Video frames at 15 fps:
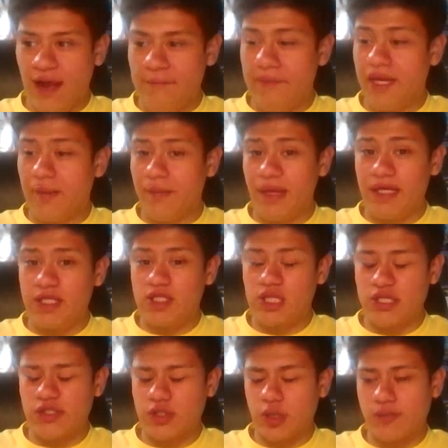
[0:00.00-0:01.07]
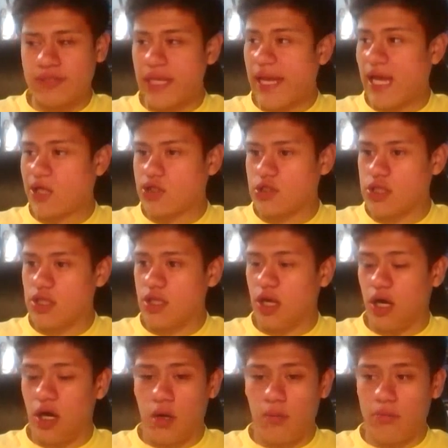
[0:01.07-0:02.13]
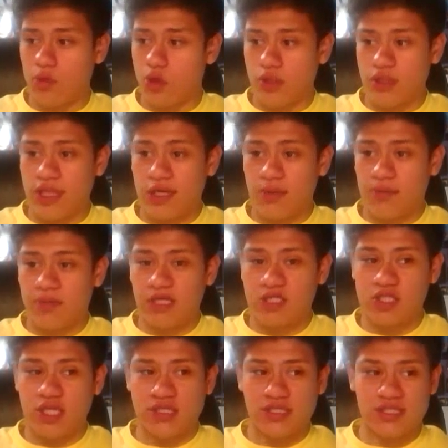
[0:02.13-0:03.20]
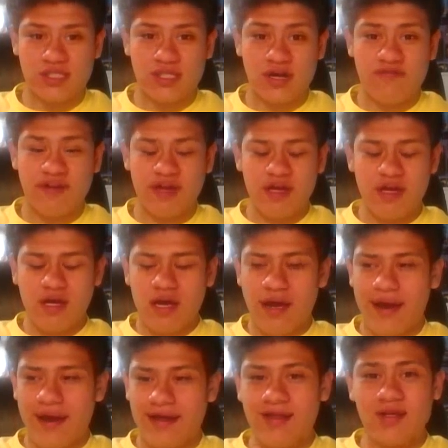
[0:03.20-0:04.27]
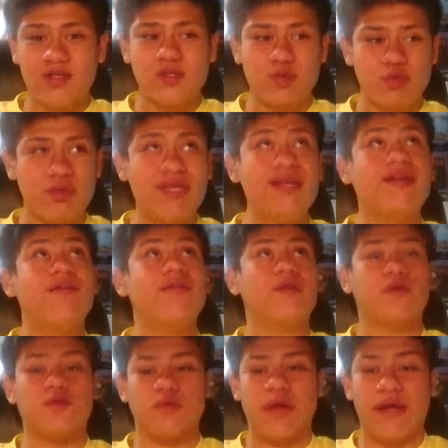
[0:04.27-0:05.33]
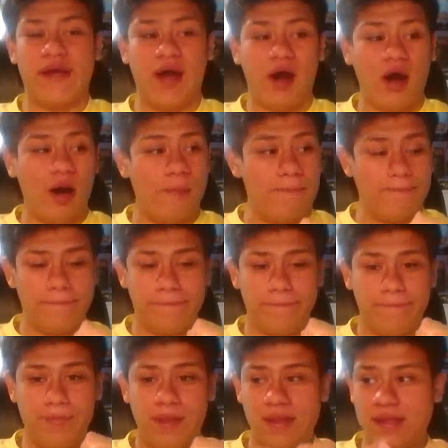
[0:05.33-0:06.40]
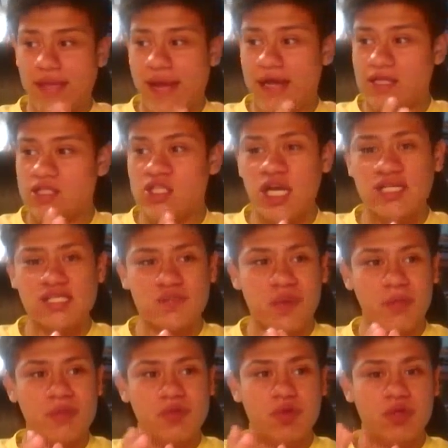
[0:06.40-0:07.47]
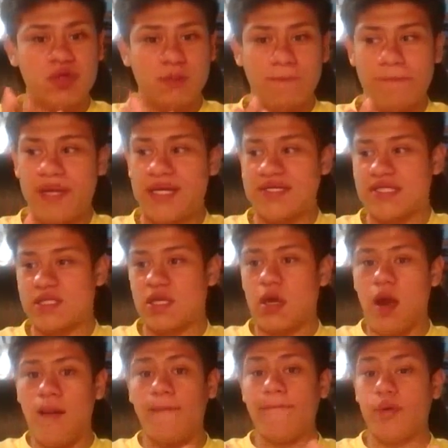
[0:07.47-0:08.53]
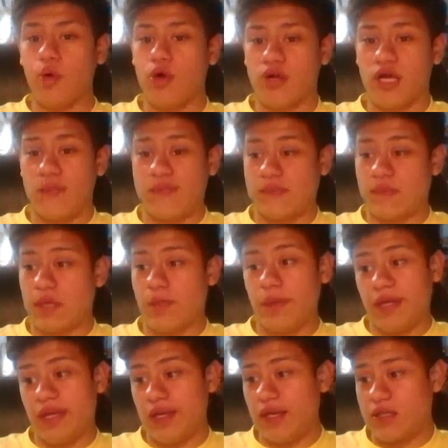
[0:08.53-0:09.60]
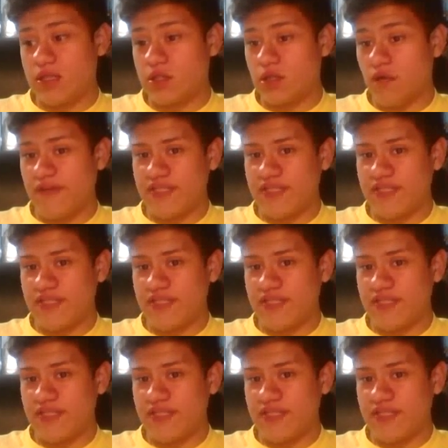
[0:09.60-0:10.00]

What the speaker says: been in many chess clubs, actually, learning how to play chess and stuff, and it looks really great. Yeah, chess is probably one of the best board games in my opinion. It's a